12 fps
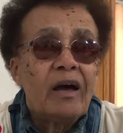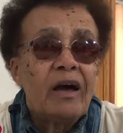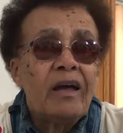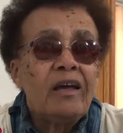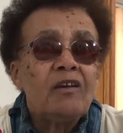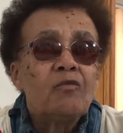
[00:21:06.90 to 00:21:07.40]

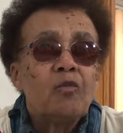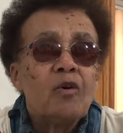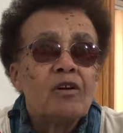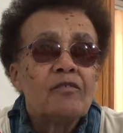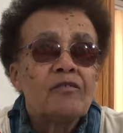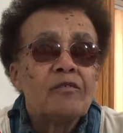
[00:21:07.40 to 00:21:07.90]
I had
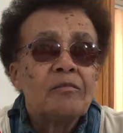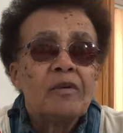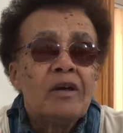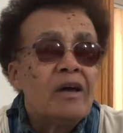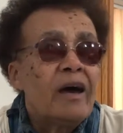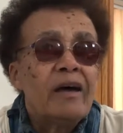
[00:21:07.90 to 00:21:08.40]
one of them.
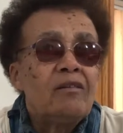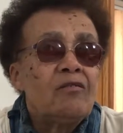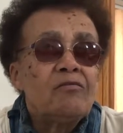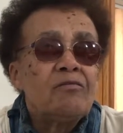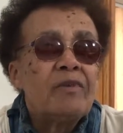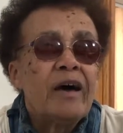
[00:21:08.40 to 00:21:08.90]
I
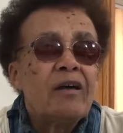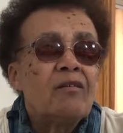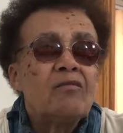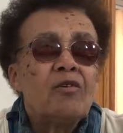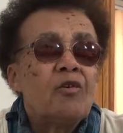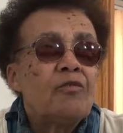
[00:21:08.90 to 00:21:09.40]

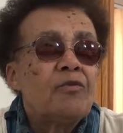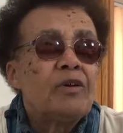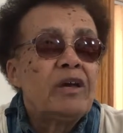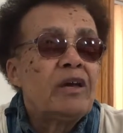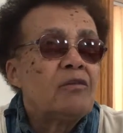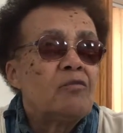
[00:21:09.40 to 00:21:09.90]
don't know if we
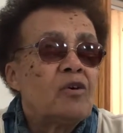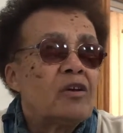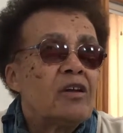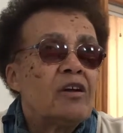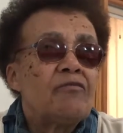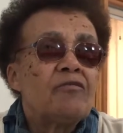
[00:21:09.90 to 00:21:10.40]
had one
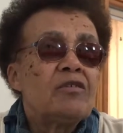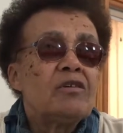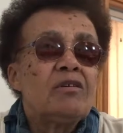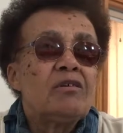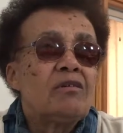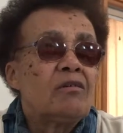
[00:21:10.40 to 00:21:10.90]
every
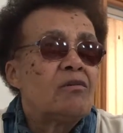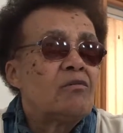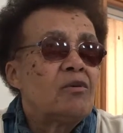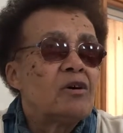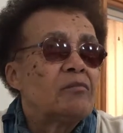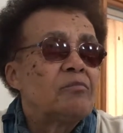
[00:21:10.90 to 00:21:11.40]
year or
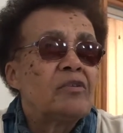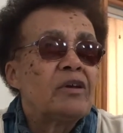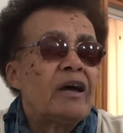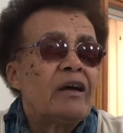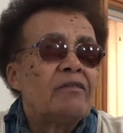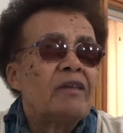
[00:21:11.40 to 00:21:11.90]
what, but
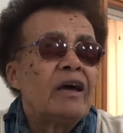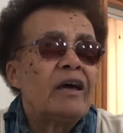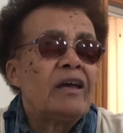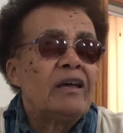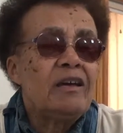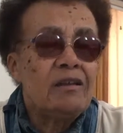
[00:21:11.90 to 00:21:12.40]
I
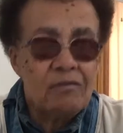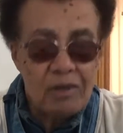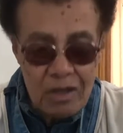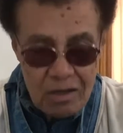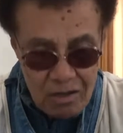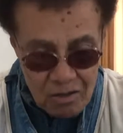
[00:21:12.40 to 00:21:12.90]
had
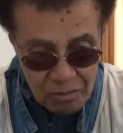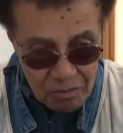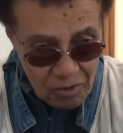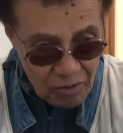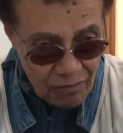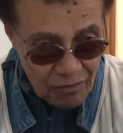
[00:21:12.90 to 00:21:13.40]
a
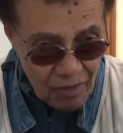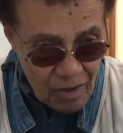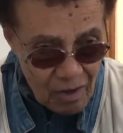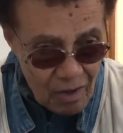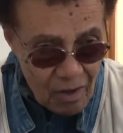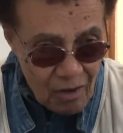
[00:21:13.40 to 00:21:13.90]
yearbook
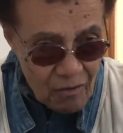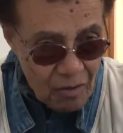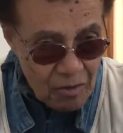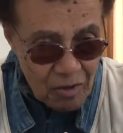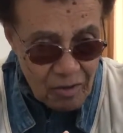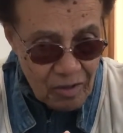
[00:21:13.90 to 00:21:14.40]

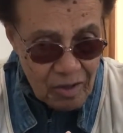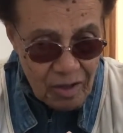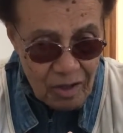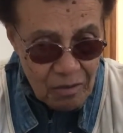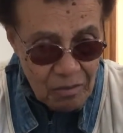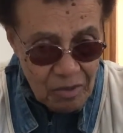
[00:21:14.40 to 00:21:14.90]
from Notre
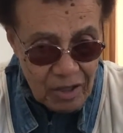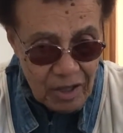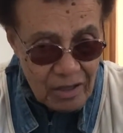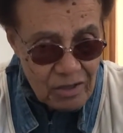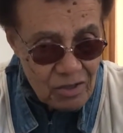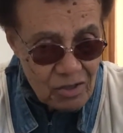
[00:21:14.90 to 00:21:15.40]
Dame, but
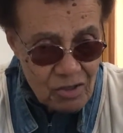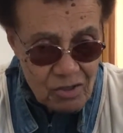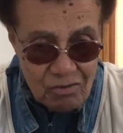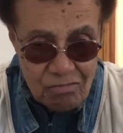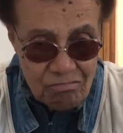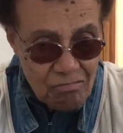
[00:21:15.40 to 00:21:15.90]
I
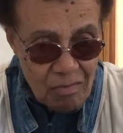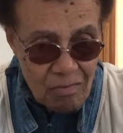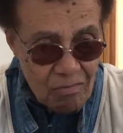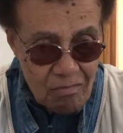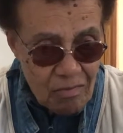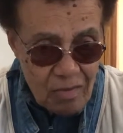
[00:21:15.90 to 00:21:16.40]

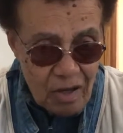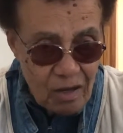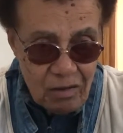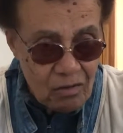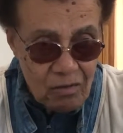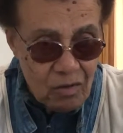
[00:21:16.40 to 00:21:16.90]

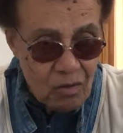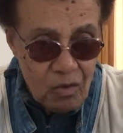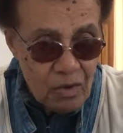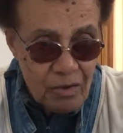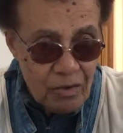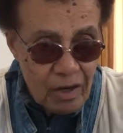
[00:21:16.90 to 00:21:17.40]
don't know
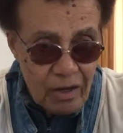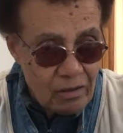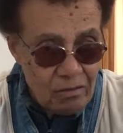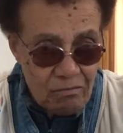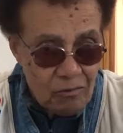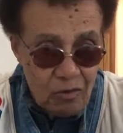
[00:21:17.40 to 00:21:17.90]
where
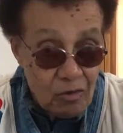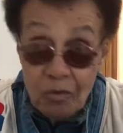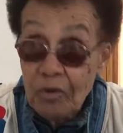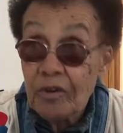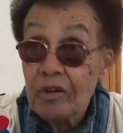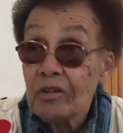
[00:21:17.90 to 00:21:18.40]

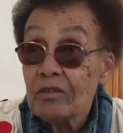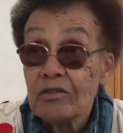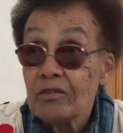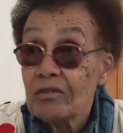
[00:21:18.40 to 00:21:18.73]
where it is.